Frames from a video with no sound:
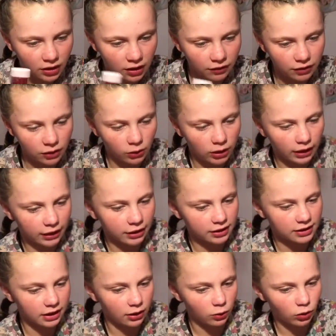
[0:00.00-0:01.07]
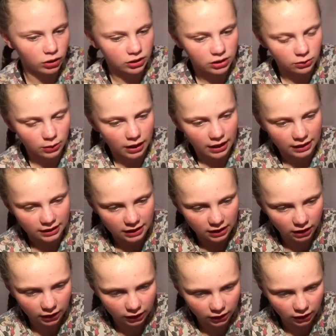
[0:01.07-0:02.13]
a few glitters that I want to add
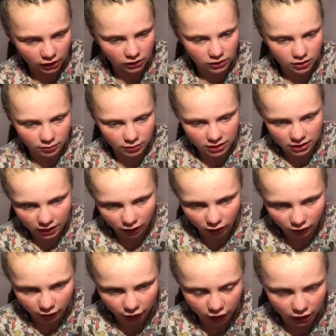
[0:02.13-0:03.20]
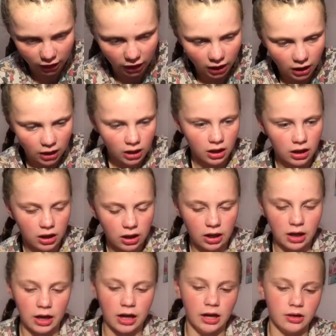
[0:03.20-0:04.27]
in. I'm going to use some silver
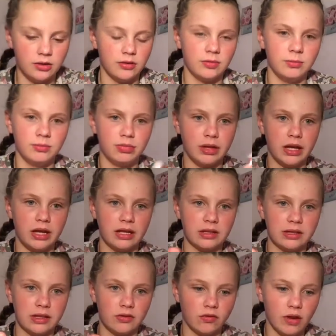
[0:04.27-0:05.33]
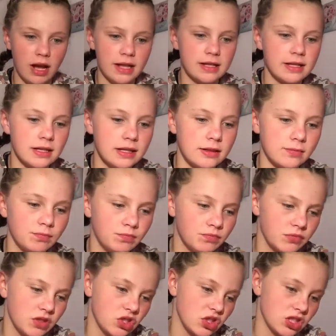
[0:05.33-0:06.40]
and pinks and reds
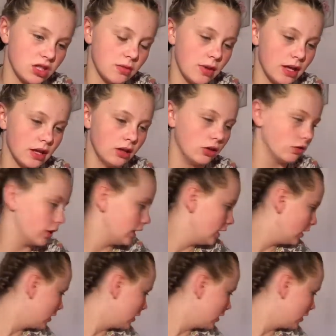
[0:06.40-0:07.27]
just to make it look really